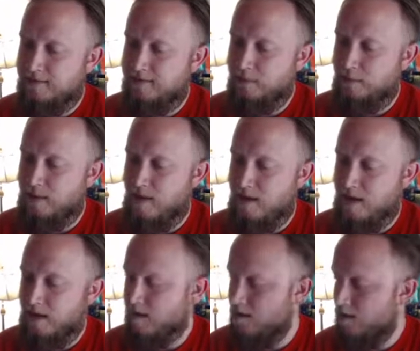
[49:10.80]
Okay,
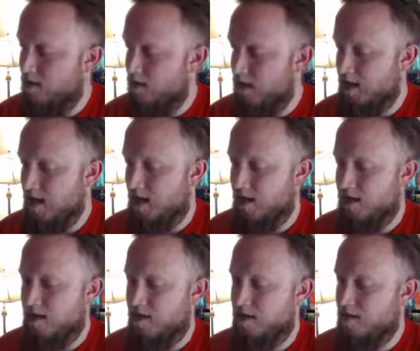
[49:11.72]
I
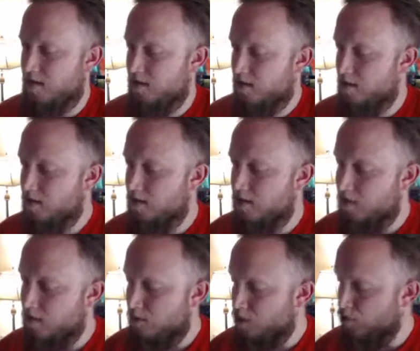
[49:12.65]
can
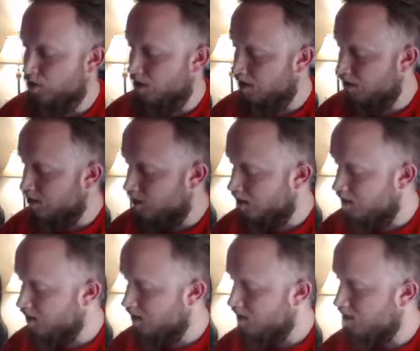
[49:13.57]
draw a
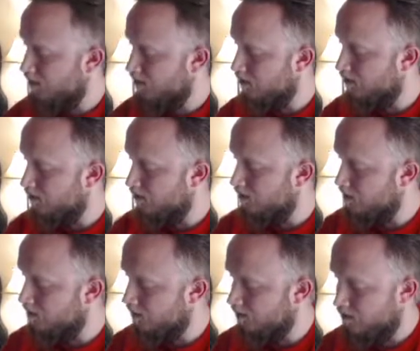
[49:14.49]
card.
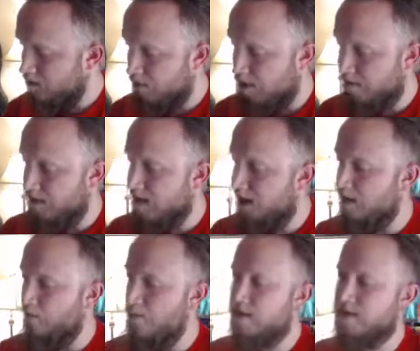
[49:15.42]
Oh, I have to gain
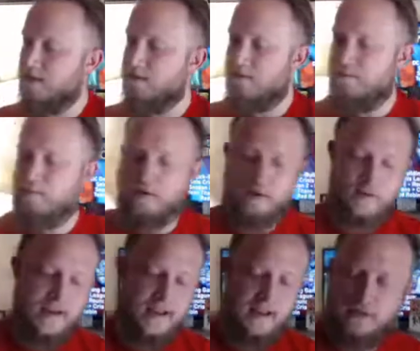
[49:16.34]
a weakness for Bird
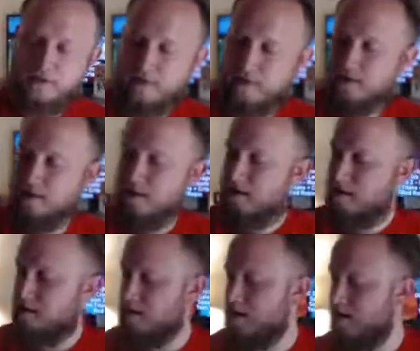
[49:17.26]
Ring entering
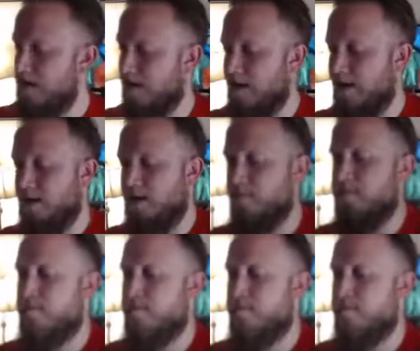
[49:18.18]
the lineup.